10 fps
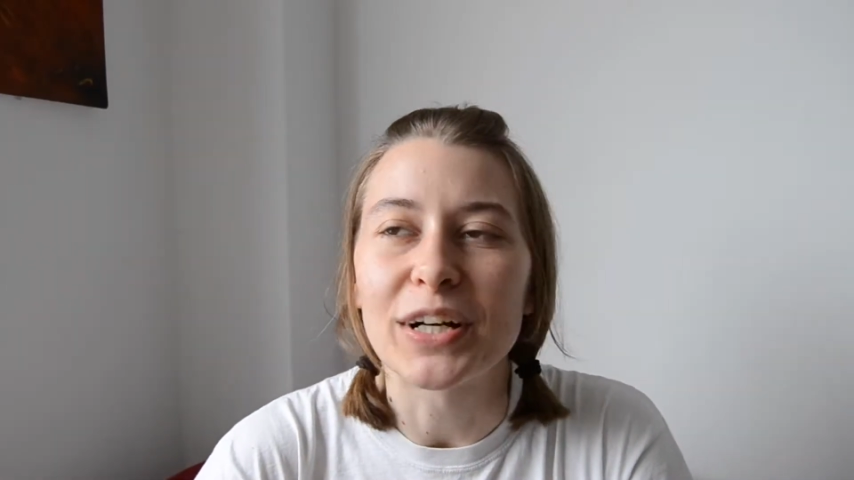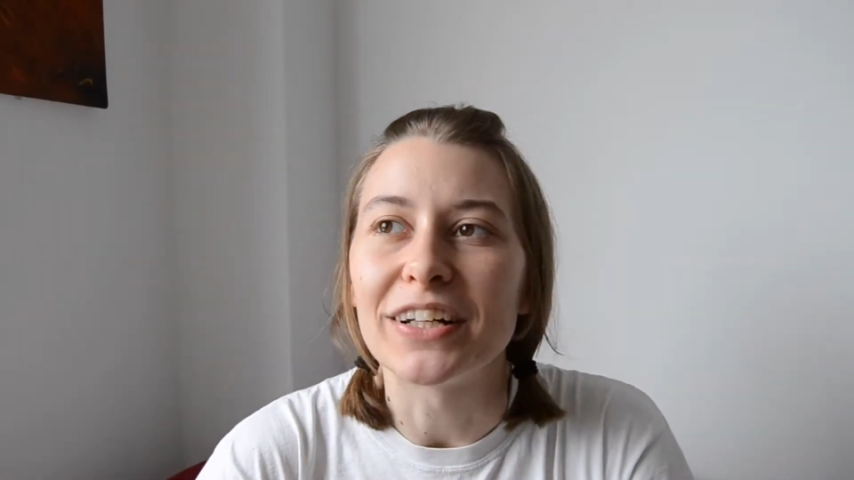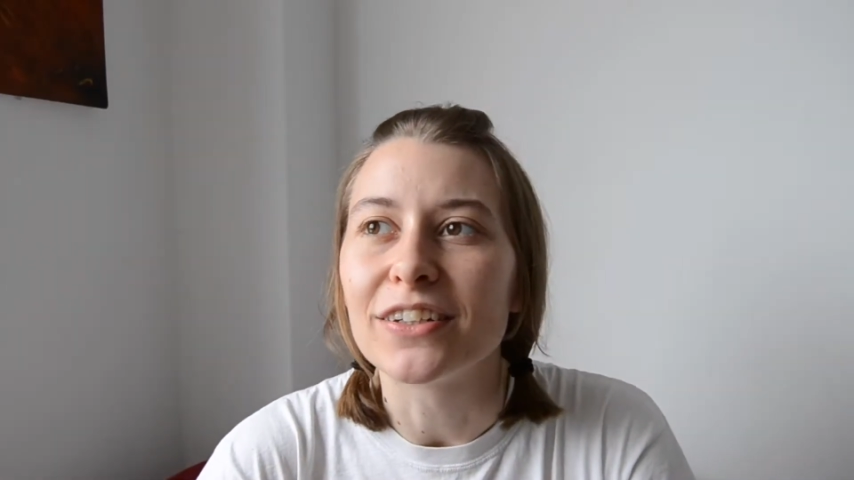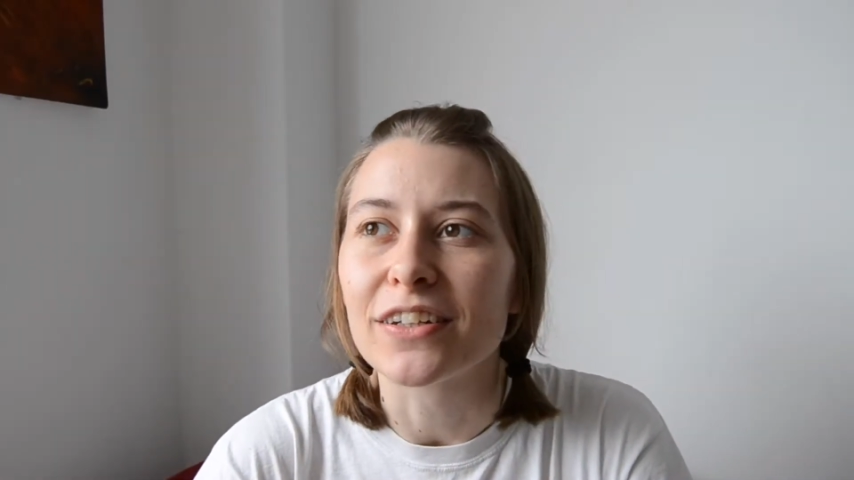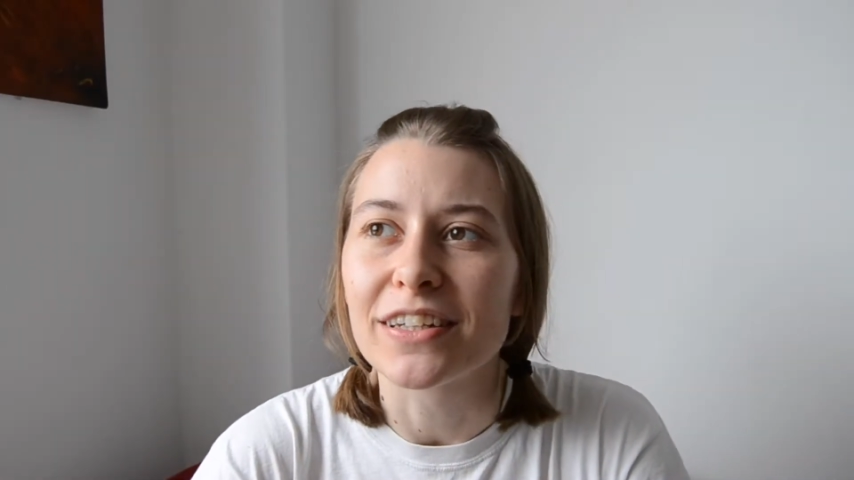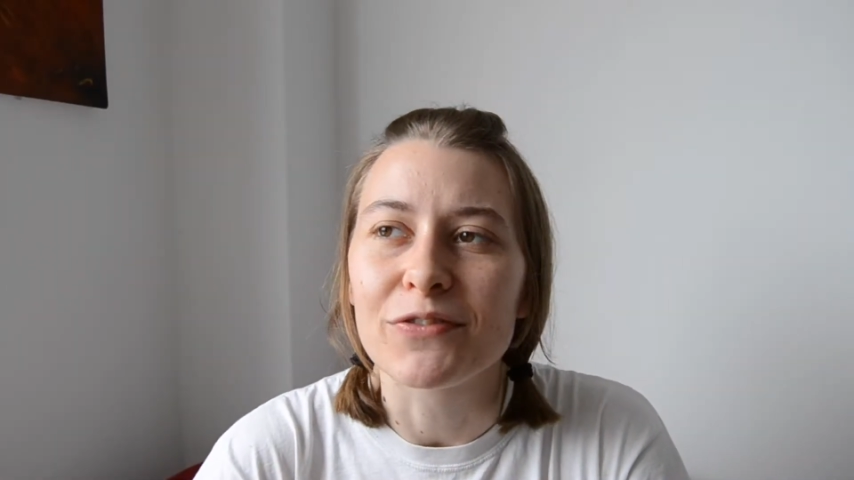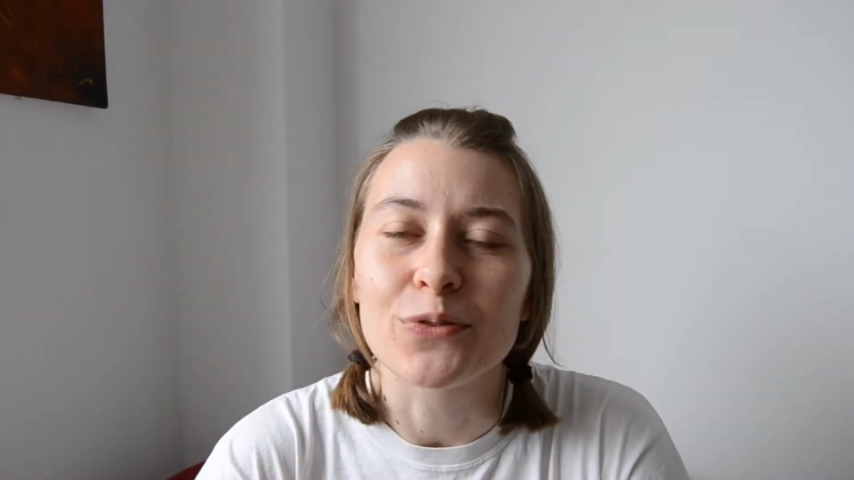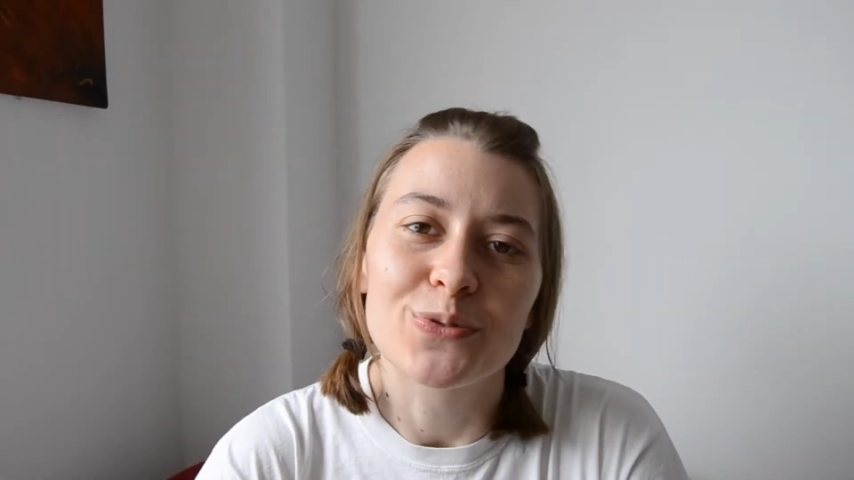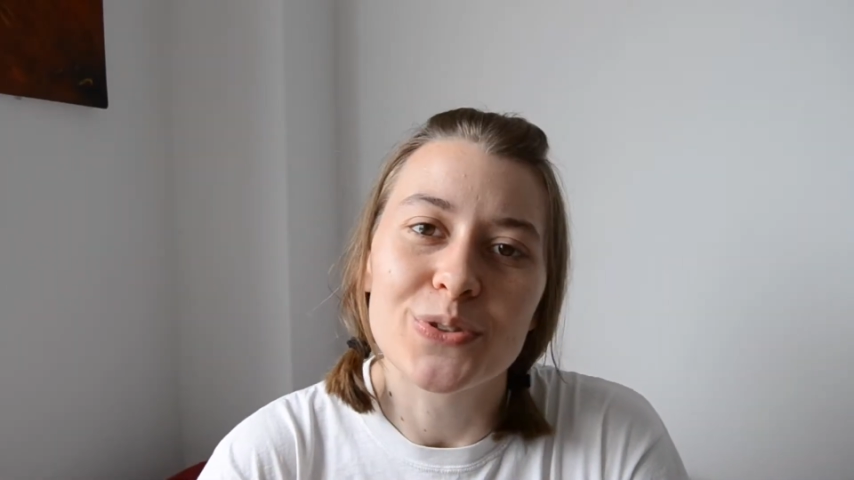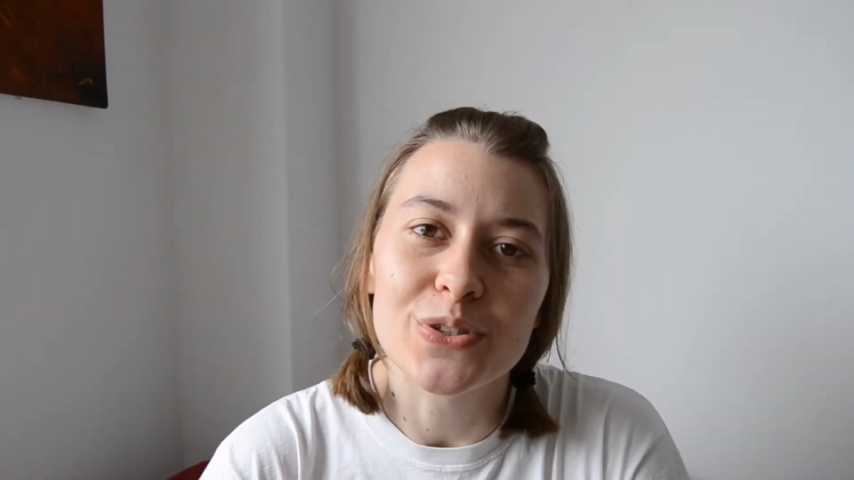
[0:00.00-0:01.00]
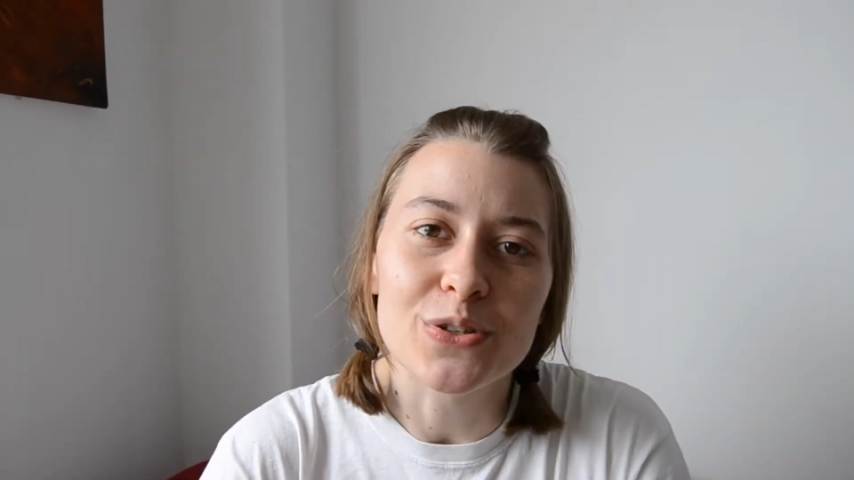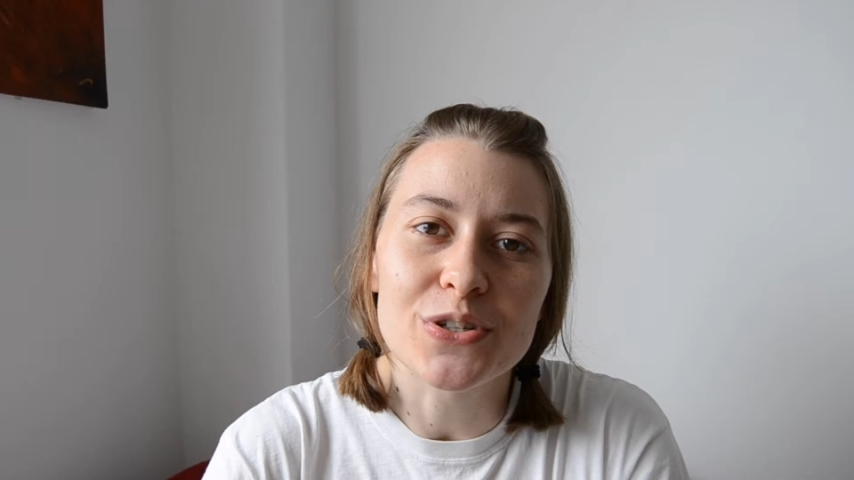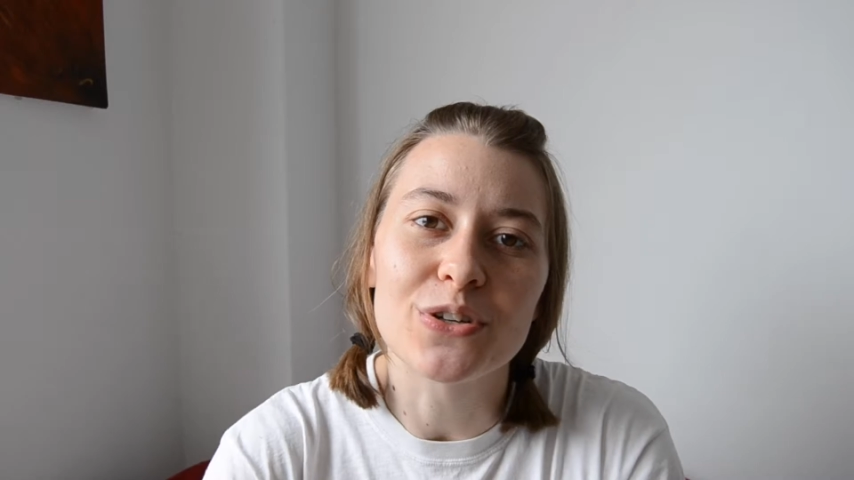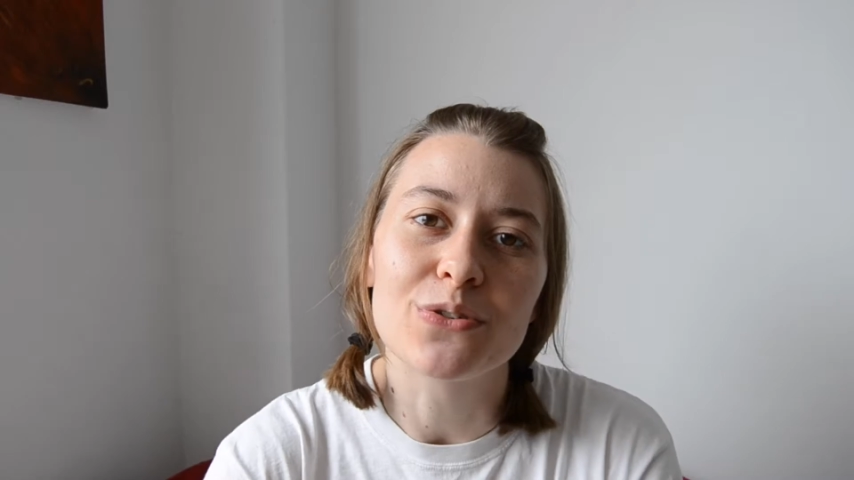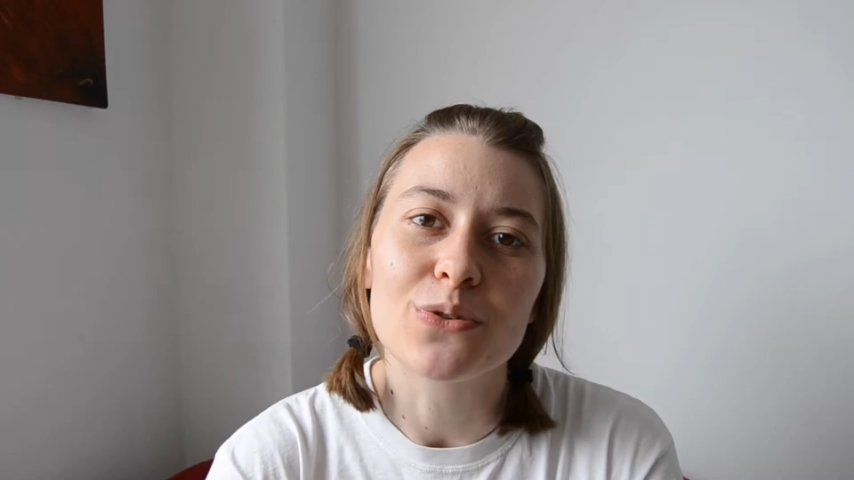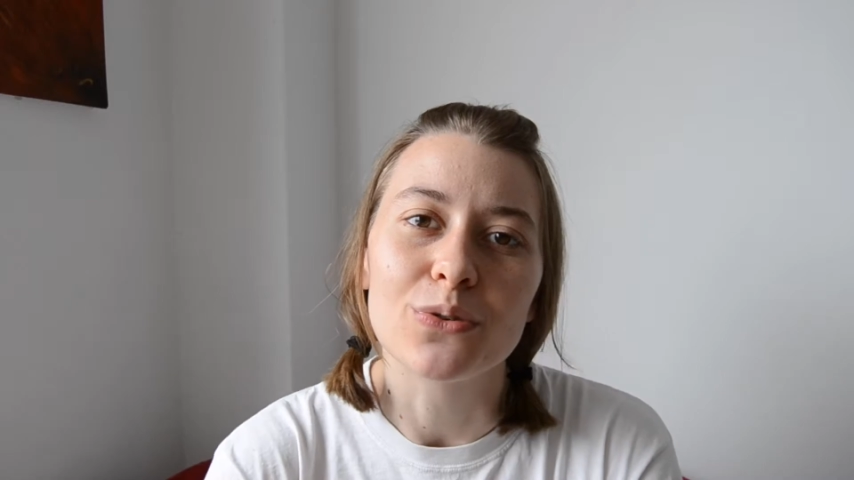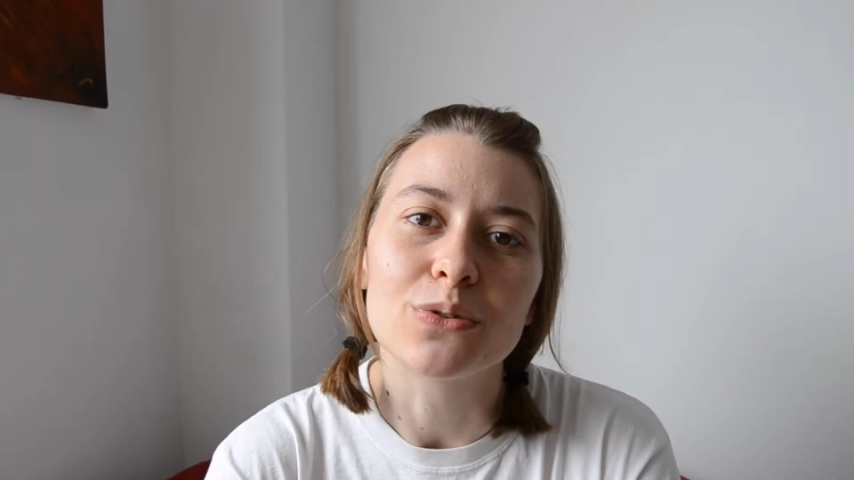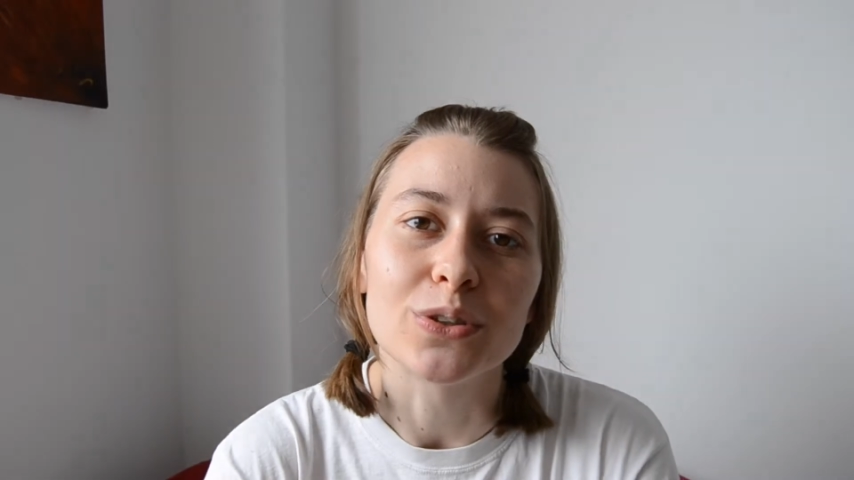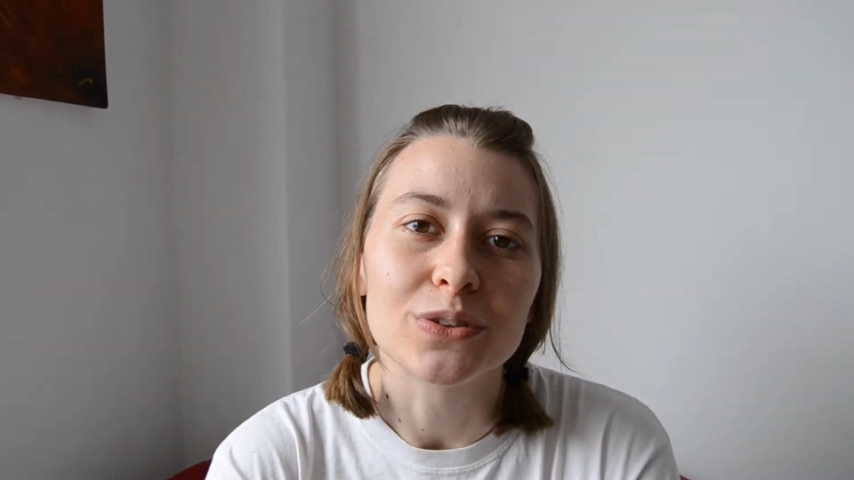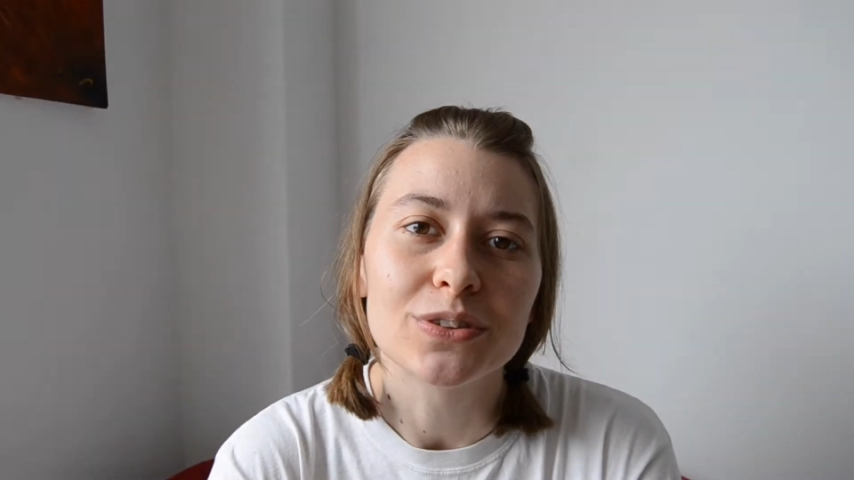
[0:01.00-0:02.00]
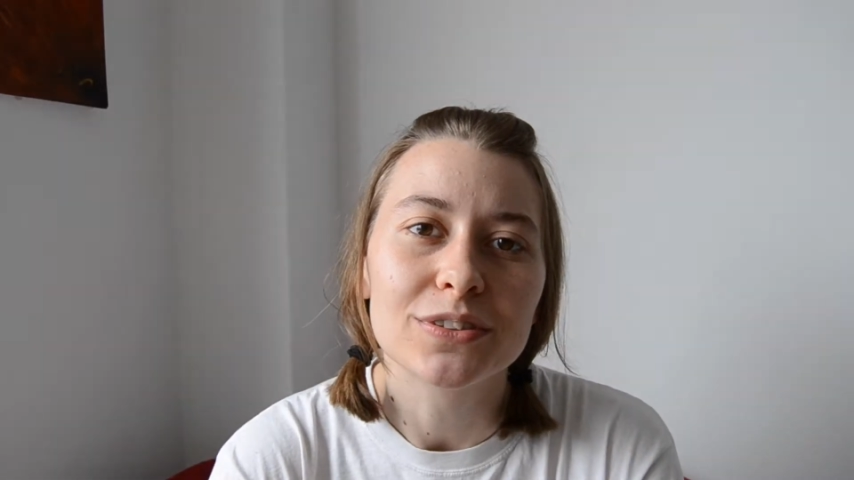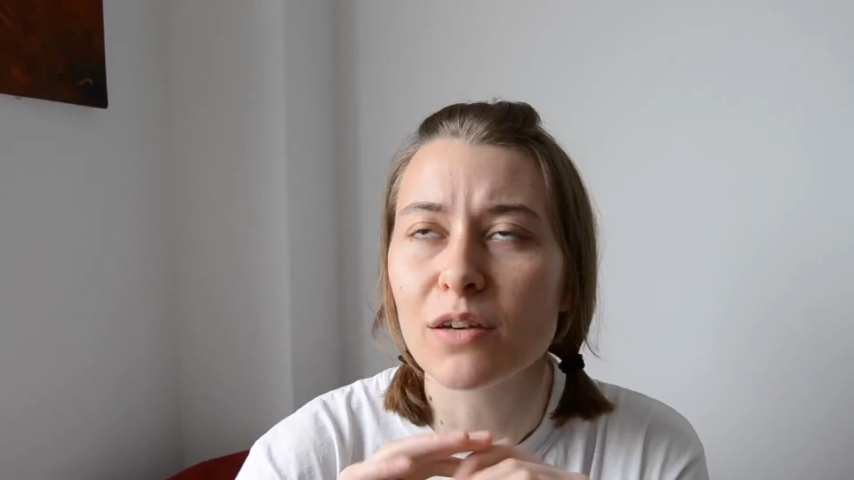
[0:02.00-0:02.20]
well, if you search in Google,